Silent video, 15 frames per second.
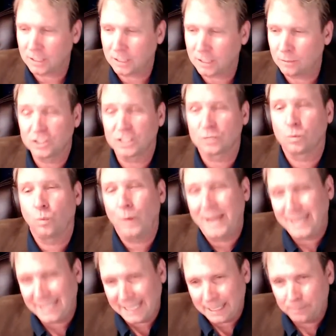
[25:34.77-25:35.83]
was just
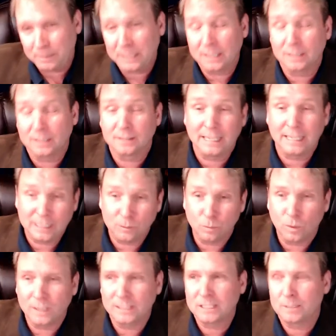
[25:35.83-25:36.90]
waiting because they didn't
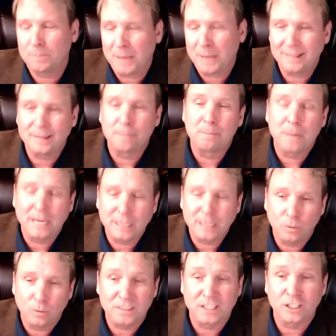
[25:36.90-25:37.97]
want to spend the money
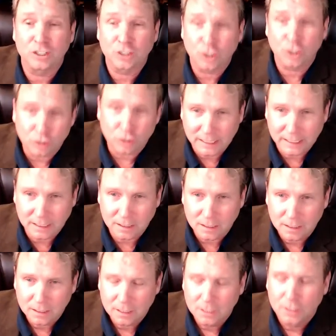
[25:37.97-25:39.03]
with an attorney
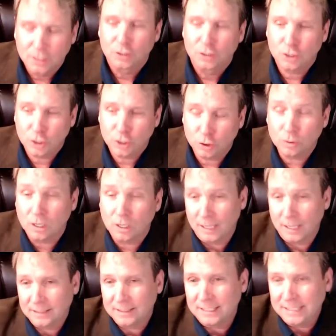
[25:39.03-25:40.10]
to
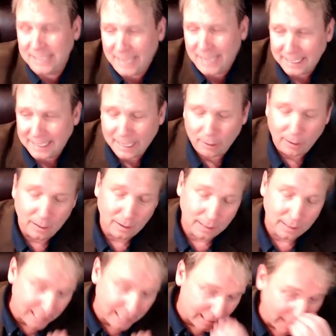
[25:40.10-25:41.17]
collect the debt. Now,
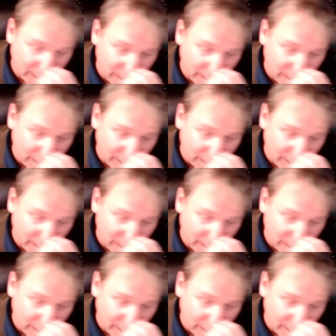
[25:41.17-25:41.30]
again, I